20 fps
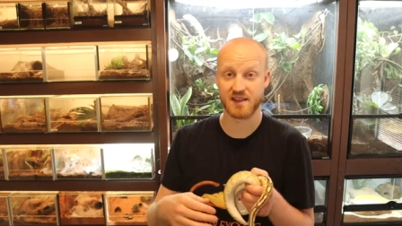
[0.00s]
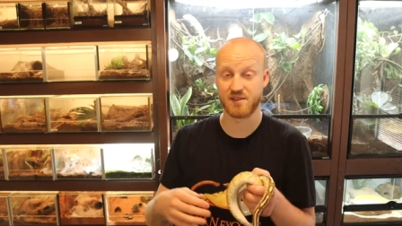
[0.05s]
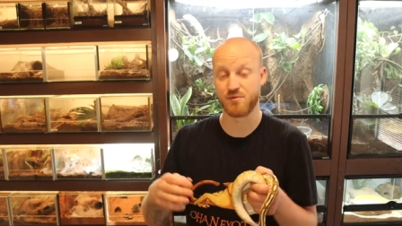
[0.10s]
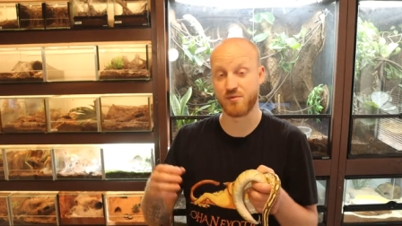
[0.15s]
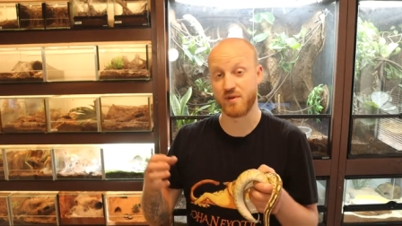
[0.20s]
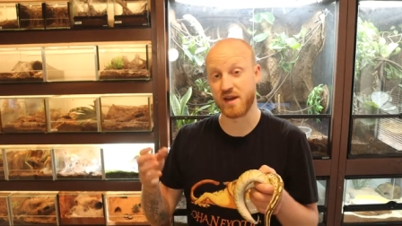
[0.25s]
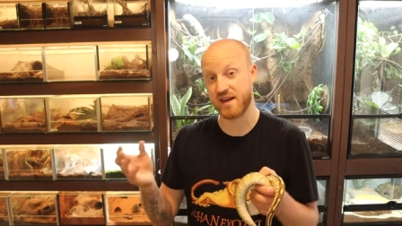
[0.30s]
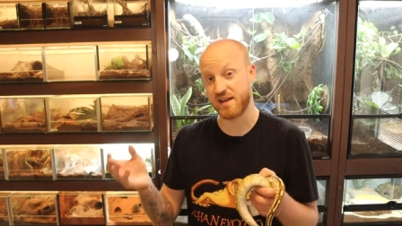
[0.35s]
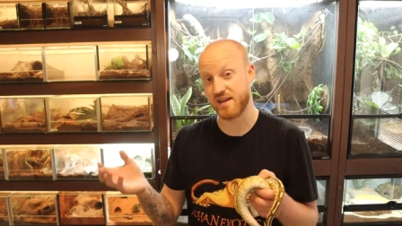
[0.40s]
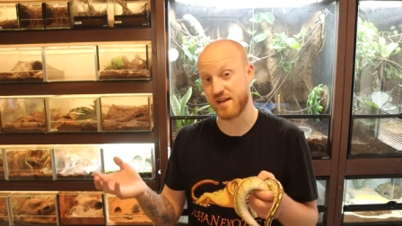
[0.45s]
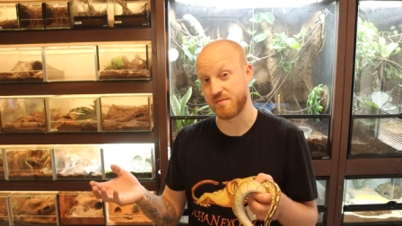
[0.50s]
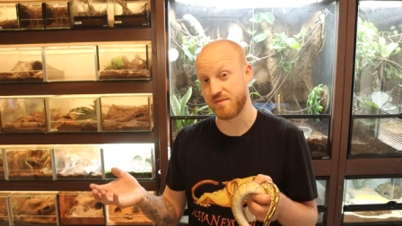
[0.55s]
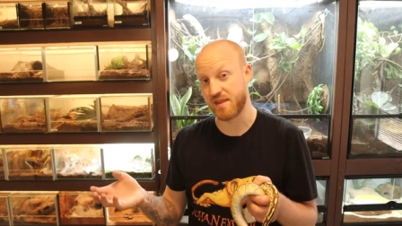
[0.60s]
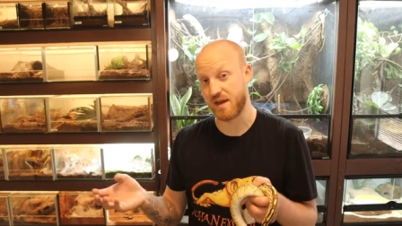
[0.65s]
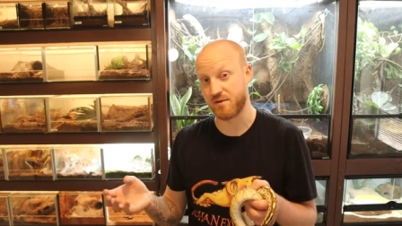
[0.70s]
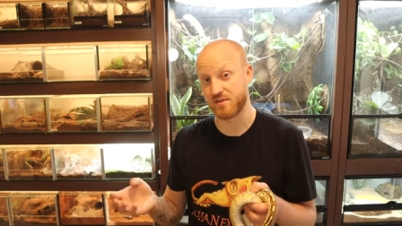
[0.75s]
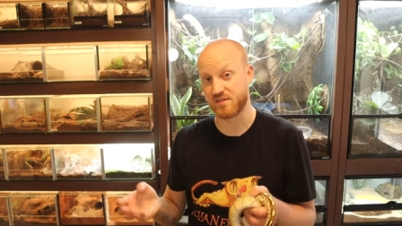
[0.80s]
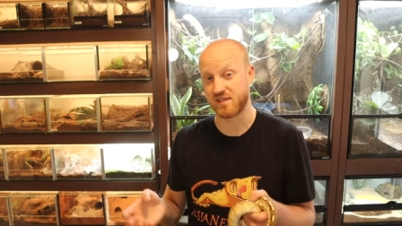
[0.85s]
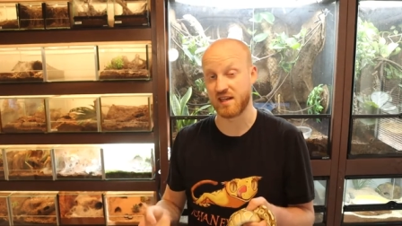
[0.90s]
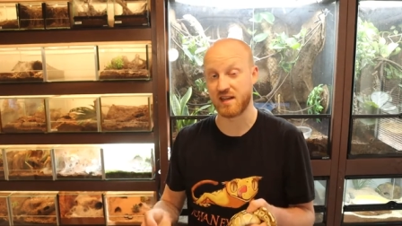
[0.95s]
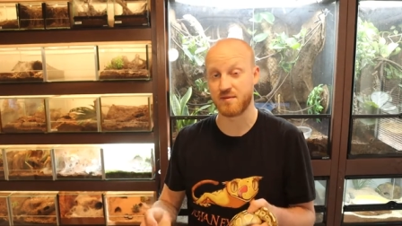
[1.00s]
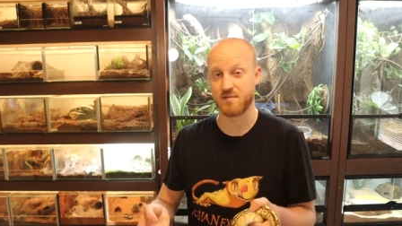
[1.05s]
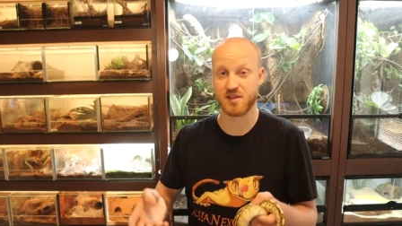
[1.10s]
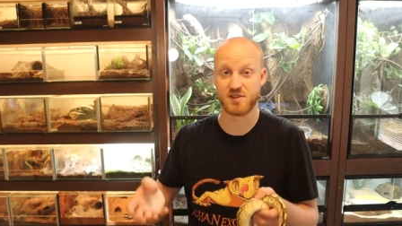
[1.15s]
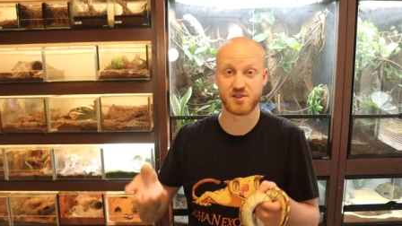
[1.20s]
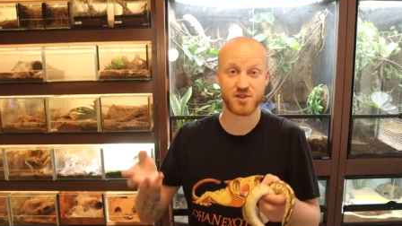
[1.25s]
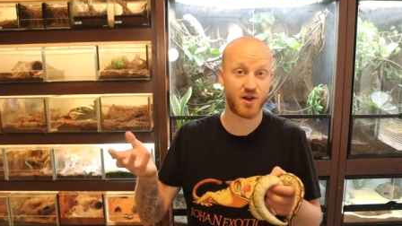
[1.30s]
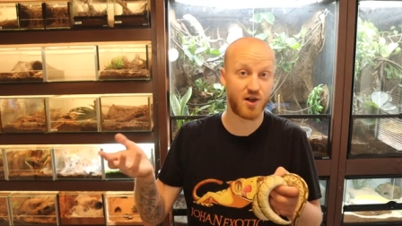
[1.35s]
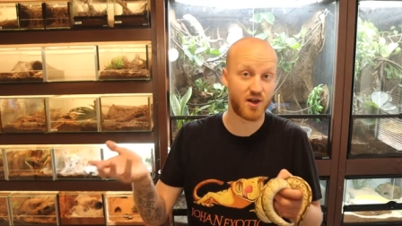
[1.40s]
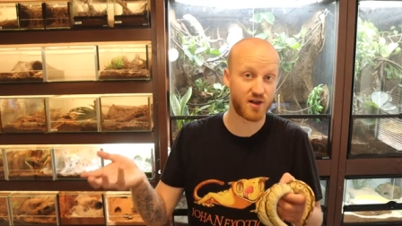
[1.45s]
terrarium that was a little
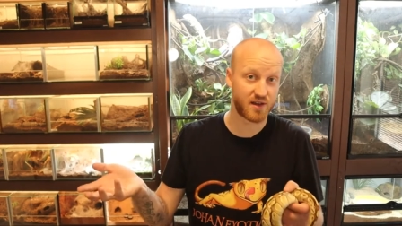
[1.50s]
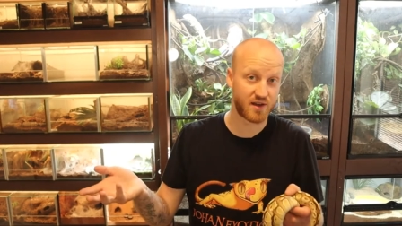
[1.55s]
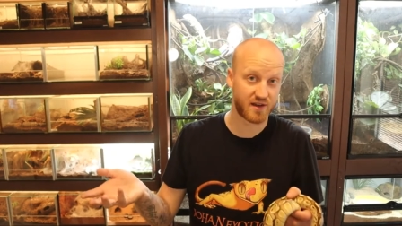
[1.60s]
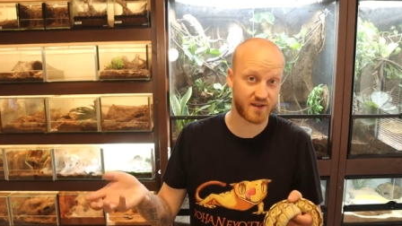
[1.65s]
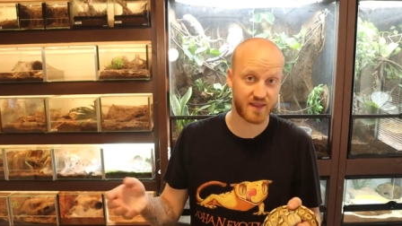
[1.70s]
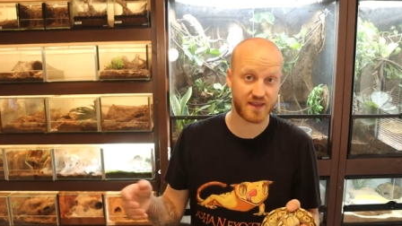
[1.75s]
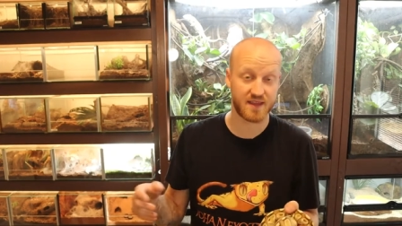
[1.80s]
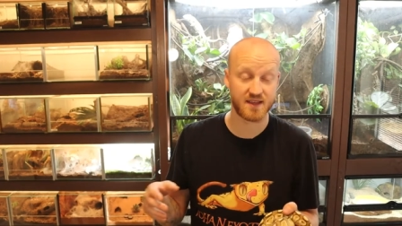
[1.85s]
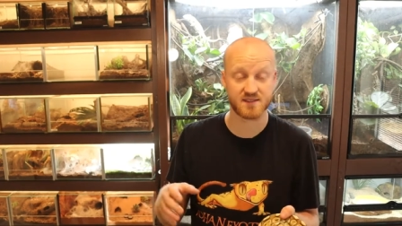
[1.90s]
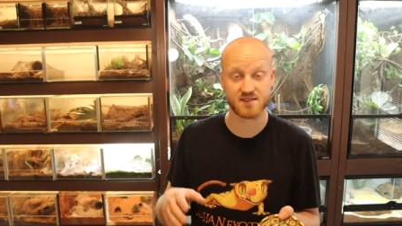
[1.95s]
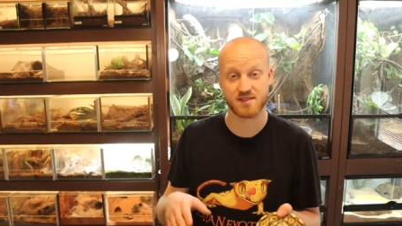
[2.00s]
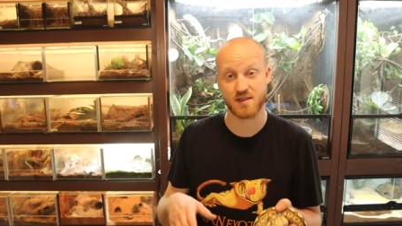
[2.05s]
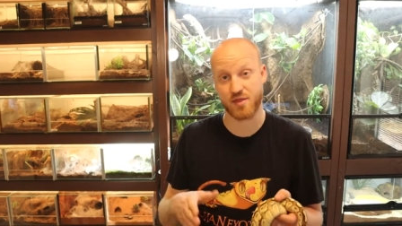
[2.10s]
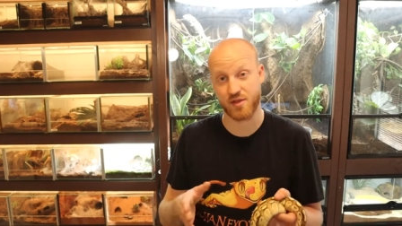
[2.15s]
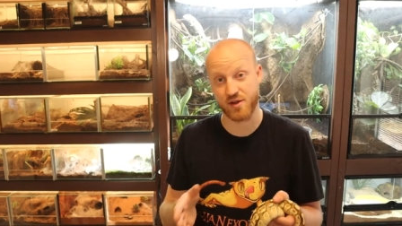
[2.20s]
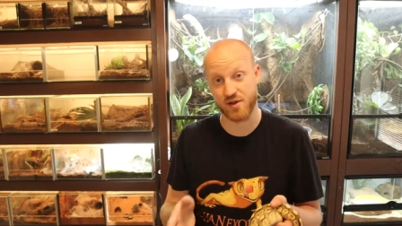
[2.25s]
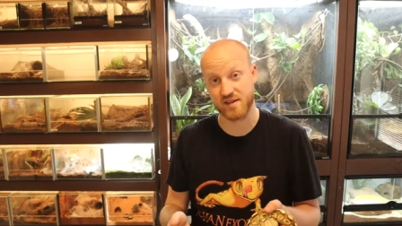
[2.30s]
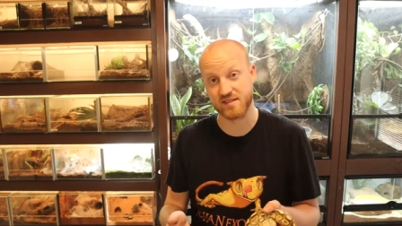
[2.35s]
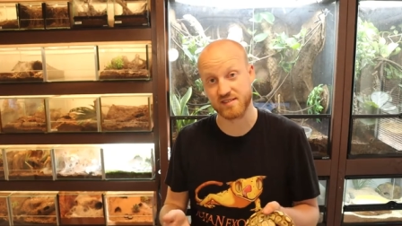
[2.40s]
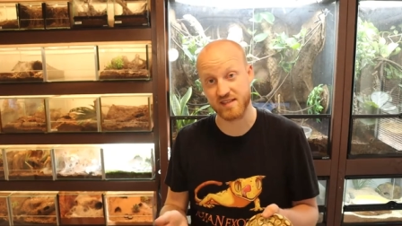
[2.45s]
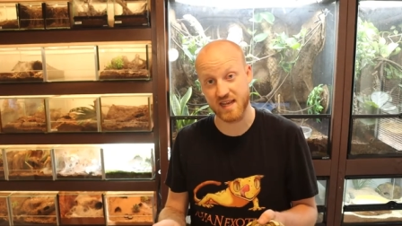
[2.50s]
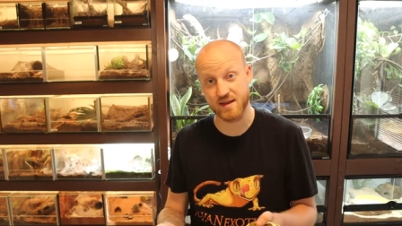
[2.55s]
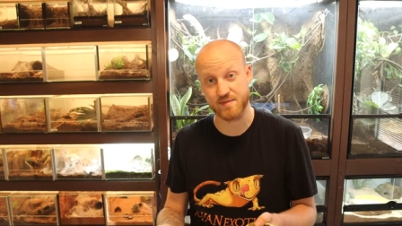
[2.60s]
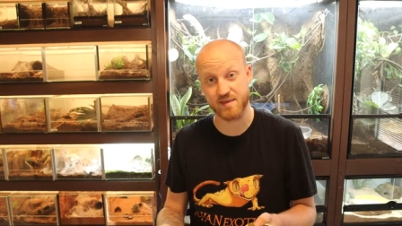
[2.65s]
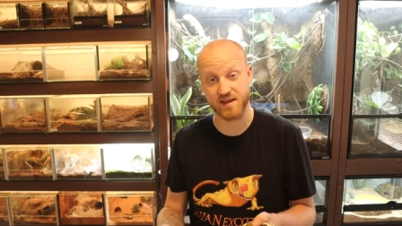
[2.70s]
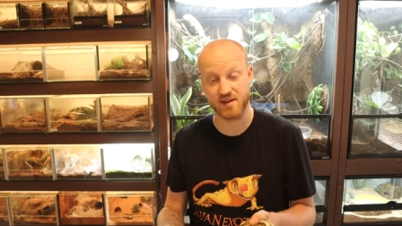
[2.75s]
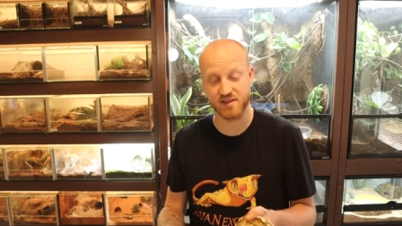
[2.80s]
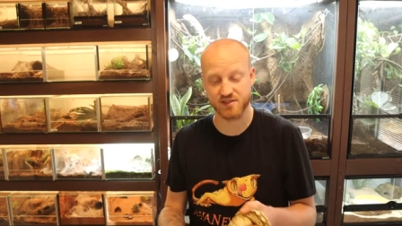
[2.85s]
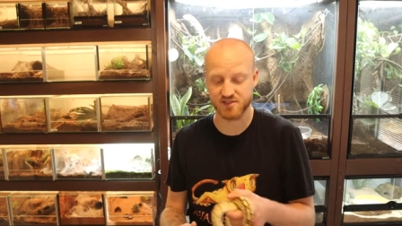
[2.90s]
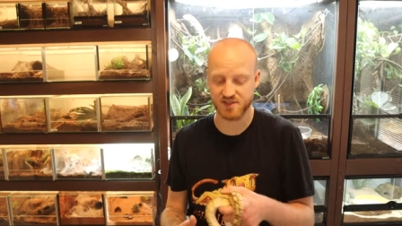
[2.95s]
bit taller than just thirty
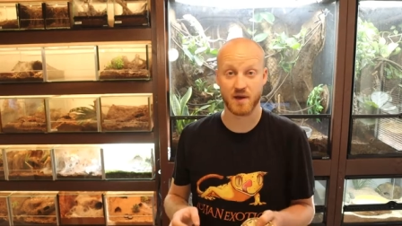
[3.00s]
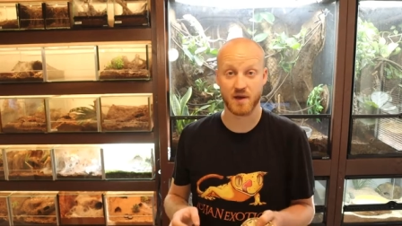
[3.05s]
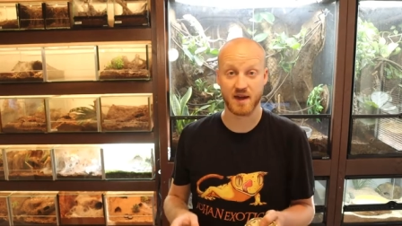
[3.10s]
centimeters.